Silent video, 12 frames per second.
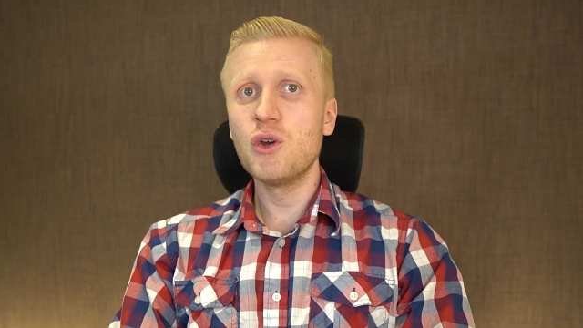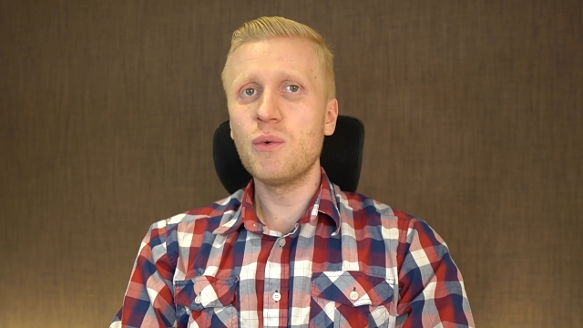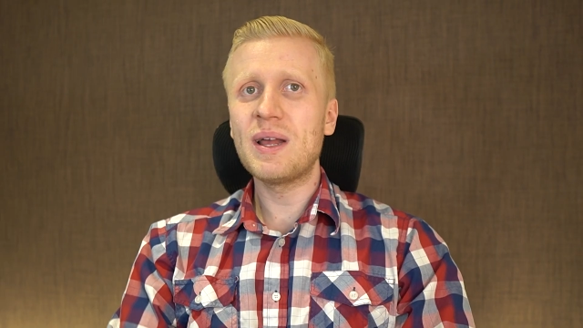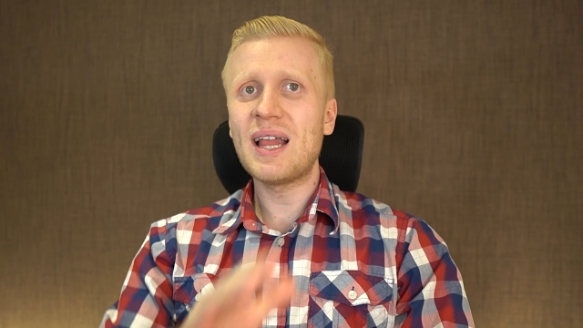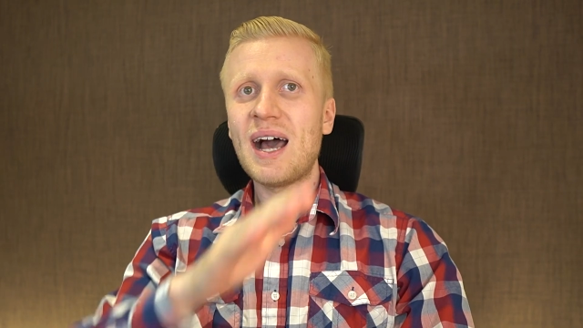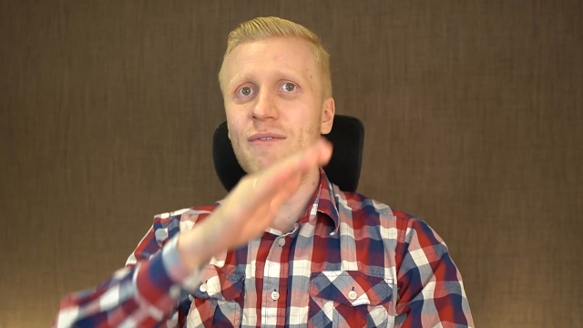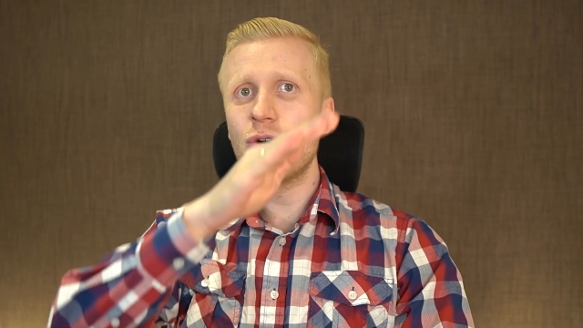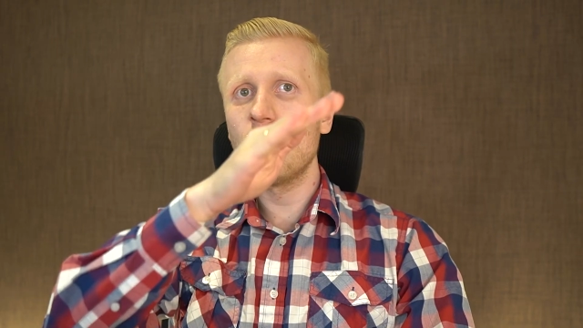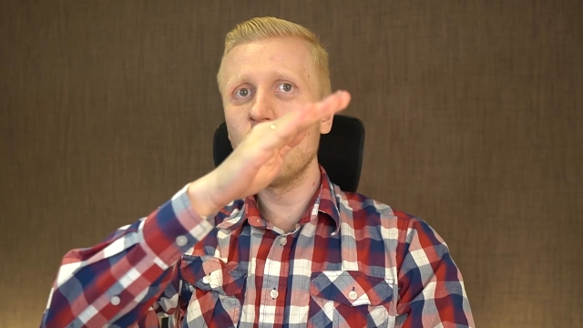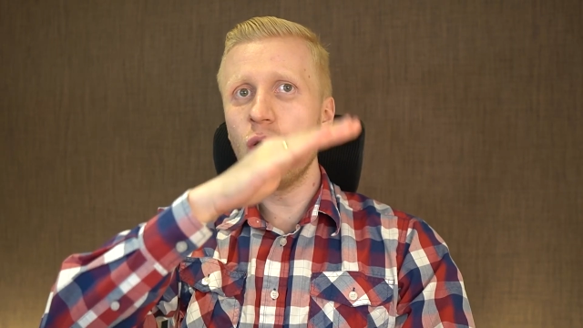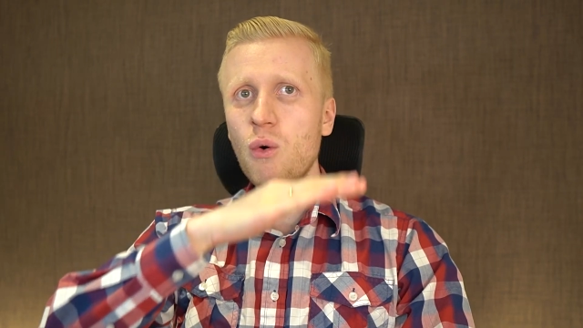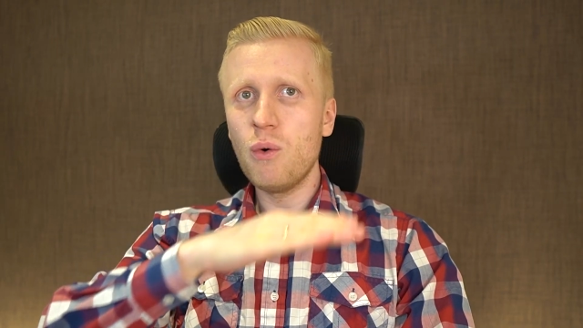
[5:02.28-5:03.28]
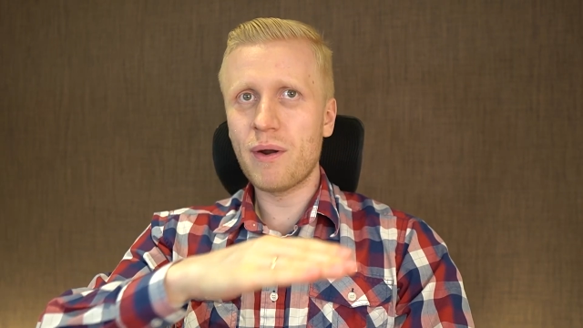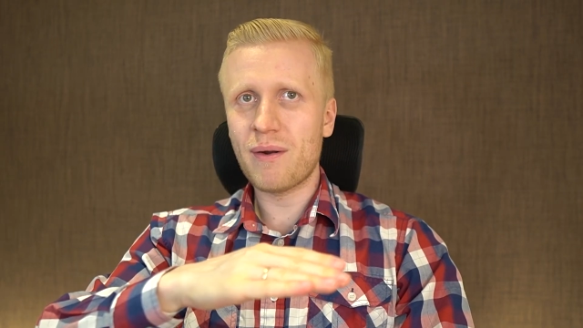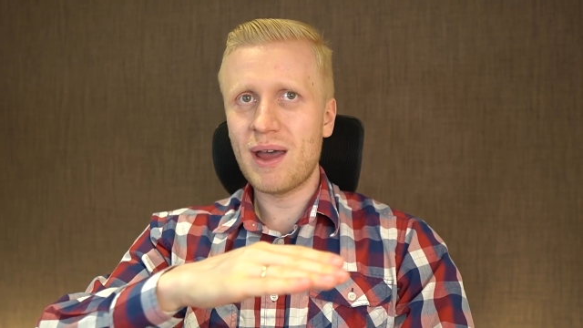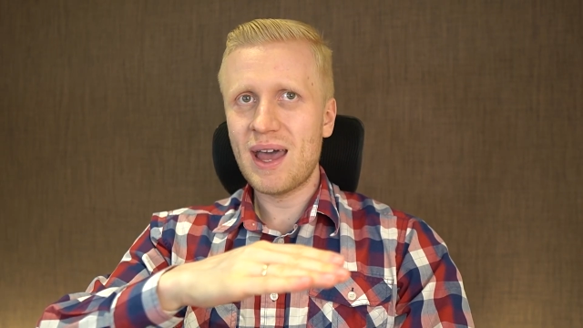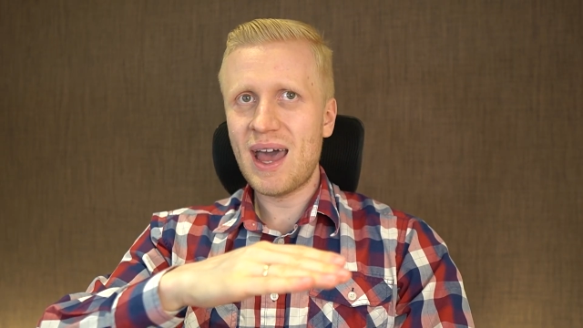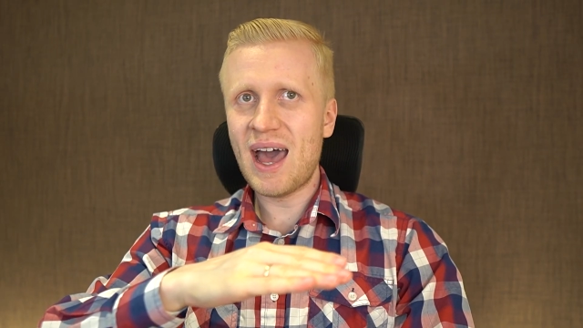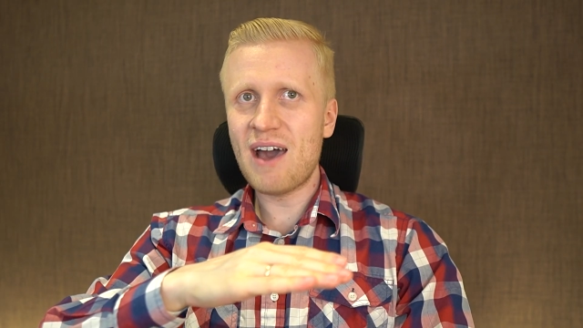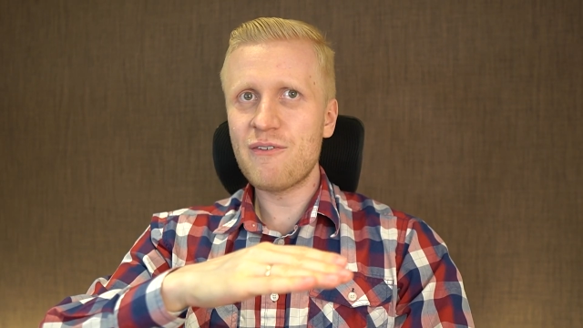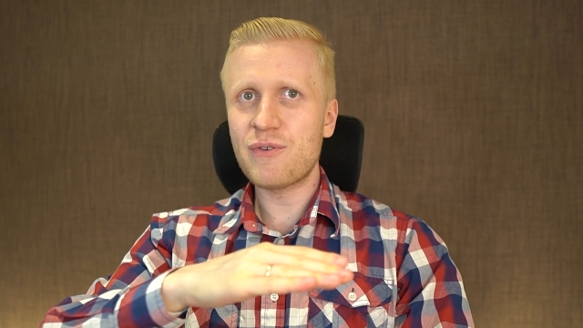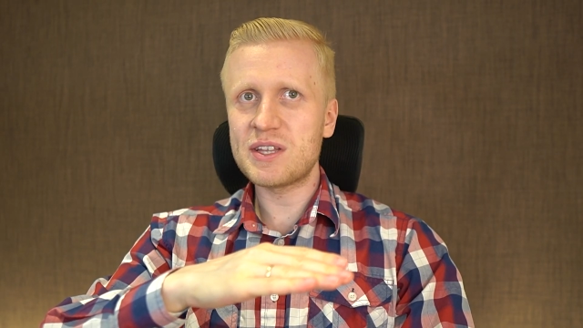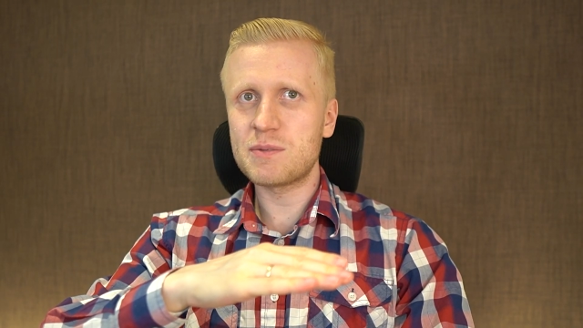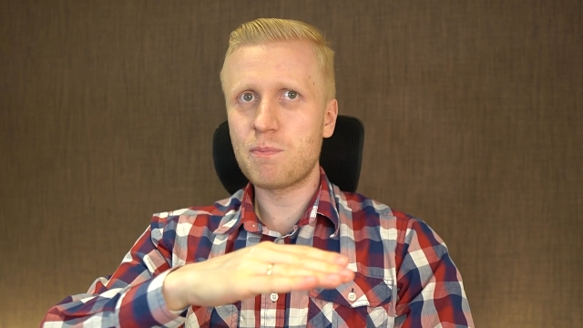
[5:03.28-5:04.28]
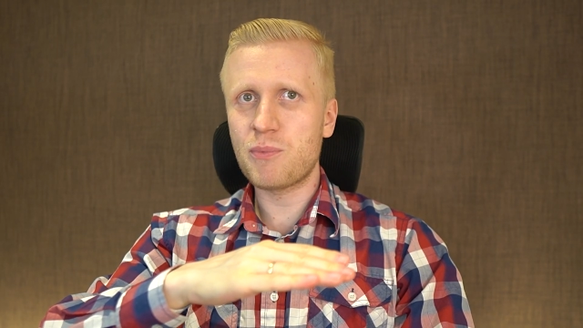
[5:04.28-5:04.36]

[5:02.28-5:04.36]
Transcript: you will have a lower average